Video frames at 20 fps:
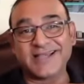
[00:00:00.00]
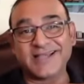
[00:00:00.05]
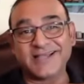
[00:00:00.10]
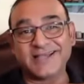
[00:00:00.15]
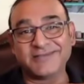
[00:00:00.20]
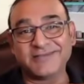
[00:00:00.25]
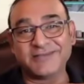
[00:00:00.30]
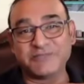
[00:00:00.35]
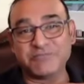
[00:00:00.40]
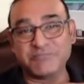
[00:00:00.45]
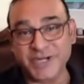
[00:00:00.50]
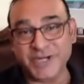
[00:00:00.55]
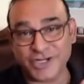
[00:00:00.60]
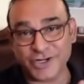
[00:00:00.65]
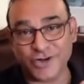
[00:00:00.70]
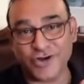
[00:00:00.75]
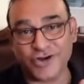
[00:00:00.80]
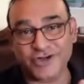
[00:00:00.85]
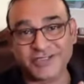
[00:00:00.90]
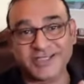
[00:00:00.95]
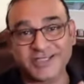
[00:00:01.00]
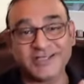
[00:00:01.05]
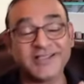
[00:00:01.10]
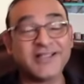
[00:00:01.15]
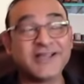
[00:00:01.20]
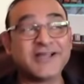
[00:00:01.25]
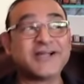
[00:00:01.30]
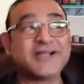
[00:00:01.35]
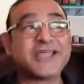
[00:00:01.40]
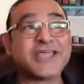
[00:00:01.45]
in middle order.
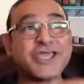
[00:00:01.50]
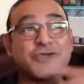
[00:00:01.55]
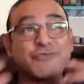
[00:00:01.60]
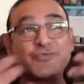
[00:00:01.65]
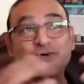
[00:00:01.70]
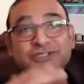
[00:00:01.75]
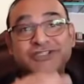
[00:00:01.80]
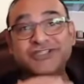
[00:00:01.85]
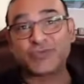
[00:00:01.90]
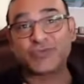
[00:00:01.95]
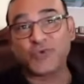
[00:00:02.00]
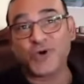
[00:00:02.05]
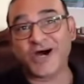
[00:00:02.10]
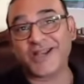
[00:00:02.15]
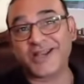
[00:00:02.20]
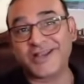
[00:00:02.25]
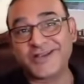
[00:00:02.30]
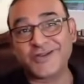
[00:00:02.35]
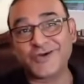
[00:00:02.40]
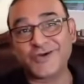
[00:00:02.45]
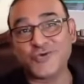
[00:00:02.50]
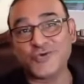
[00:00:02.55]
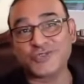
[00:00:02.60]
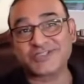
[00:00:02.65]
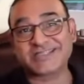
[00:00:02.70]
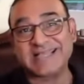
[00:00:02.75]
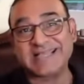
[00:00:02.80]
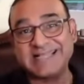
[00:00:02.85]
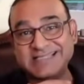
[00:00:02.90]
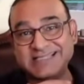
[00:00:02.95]
He was the one who
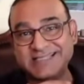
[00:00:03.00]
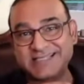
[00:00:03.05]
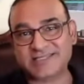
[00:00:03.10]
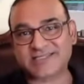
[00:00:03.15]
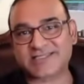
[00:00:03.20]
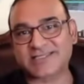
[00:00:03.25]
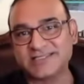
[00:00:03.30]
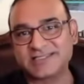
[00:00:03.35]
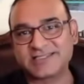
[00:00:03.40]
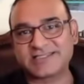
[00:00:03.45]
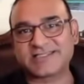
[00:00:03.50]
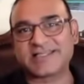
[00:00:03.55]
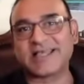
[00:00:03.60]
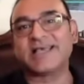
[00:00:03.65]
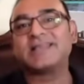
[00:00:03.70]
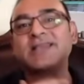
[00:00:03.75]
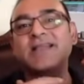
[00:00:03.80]
was insistent that